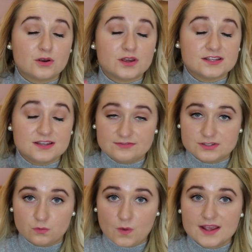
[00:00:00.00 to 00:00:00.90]
is, lives
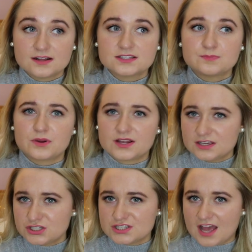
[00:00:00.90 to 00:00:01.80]
in Wales, but I
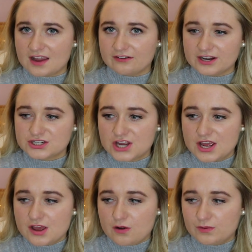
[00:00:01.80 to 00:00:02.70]
think she's Irish,
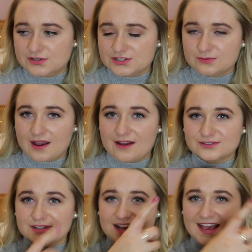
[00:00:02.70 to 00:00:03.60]
which is why I
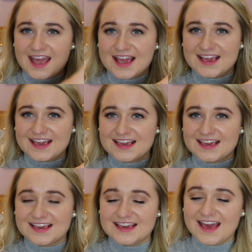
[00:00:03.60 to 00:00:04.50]
was like,
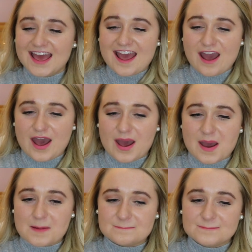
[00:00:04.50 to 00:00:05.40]
hey.
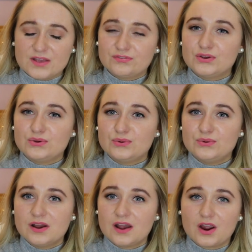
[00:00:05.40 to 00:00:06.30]
Um, if
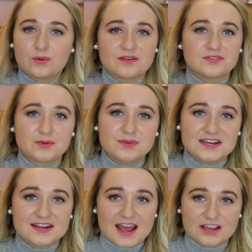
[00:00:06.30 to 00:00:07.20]
you are aware of the
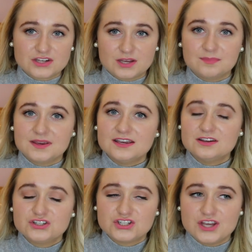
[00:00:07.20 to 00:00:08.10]
comedian Ashling
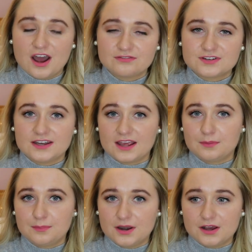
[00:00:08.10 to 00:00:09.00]
B, she often
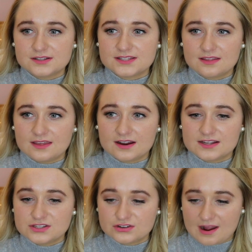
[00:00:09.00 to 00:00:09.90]
like plugs their
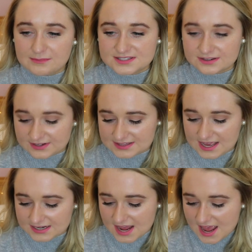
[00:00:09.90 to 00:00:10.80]
Instagram and stuff like
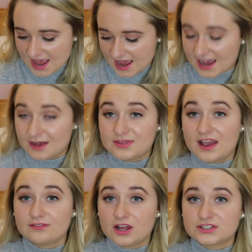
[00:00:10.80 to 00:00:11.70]
that. Uh, they
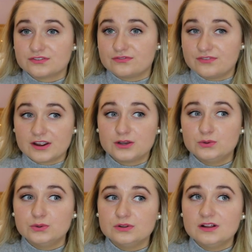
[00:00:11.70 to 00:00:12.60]
have lots of very
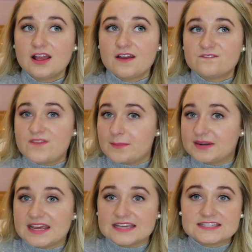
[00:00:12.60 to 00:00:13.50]
cool
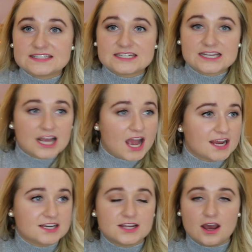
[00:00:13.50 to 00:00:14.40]
feminist
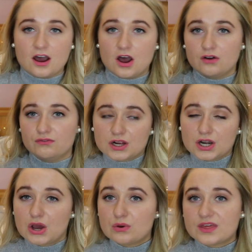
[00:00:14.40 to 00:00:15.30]
kind of
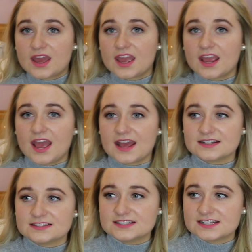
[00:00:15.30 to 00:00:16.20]
clothing
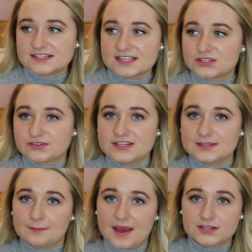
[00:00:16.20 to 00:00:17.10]
and accessories
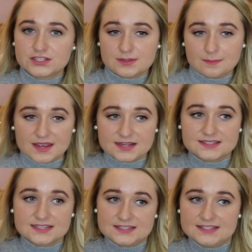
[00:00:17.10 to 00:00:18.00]
and badges and
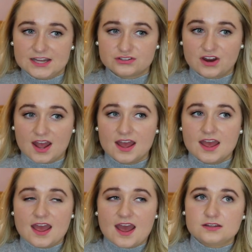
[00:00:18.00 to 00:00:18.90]
pins, et cetera.
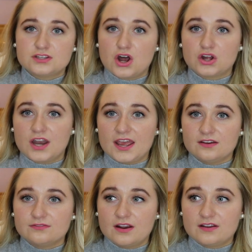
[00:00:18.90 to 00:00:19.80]
It's all
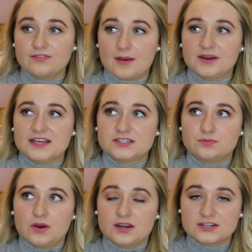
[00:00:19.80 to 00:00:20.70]
like very
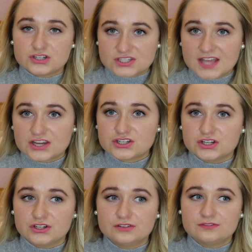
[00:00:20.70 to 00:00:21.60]
feminist, but
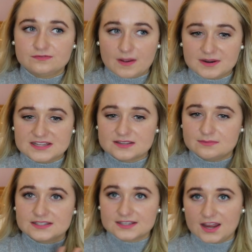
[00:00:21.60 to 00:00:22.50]
intersectional
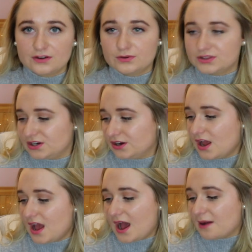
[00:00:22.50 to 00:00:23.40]
feminism is kind of what they're
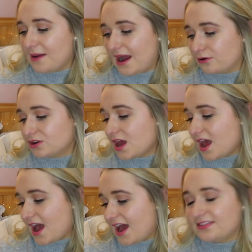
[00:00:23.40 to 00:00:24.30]
about.
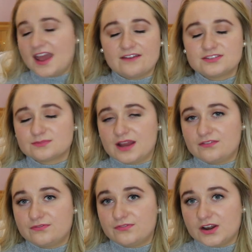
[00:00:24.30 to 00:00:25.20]
And they have some like
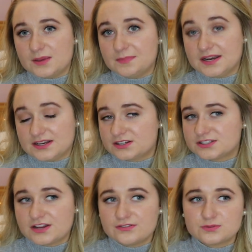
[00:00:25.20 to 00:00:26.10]
funny political
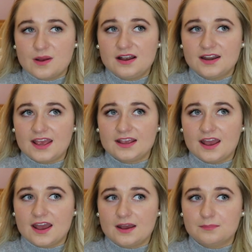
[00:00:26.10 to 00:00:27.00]
stuff as well, like
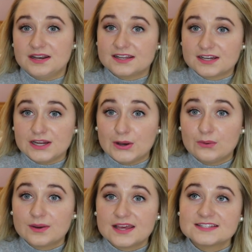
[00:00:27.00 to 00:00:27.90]
uh, Politically
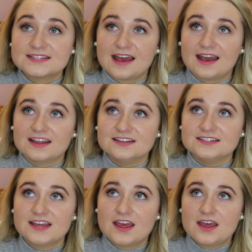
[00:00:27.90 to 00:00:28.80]
Homeless
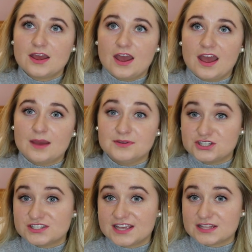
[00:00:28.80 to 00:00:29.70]
and uh,
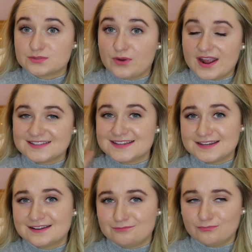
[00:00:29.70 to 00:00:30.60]
Bitches Against
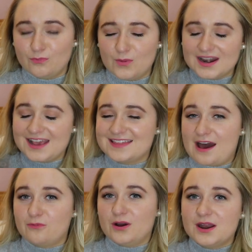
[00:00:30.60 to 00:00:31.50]
Brexit. We like
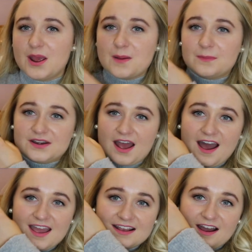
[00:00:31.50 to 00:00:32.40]
that one. But
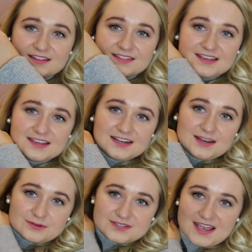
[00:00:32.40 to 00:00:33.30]
I got the
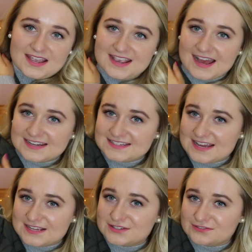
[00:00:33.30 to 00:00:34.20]
Liberté,
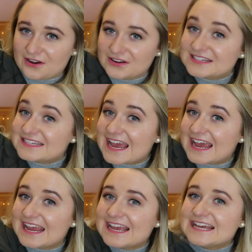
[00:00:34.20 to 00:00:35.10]
Égalité,
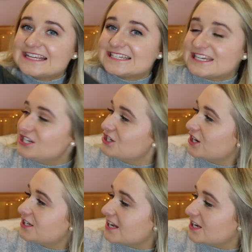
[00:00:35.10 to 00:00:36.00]
Sororité
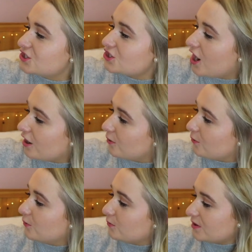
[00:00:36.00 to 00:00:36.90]
t-shirt in
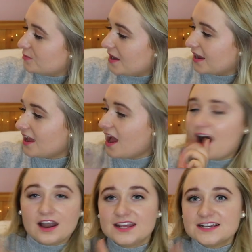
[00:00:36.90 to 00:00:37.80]
charcoal with pink.
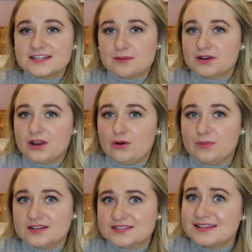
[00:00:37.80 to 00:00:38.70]
I'll link it down below
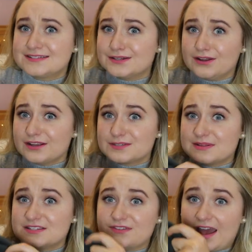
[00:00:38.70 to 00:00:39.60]
because it's not
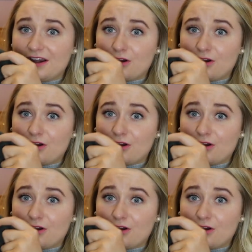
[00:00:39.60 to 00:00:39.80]
expensive at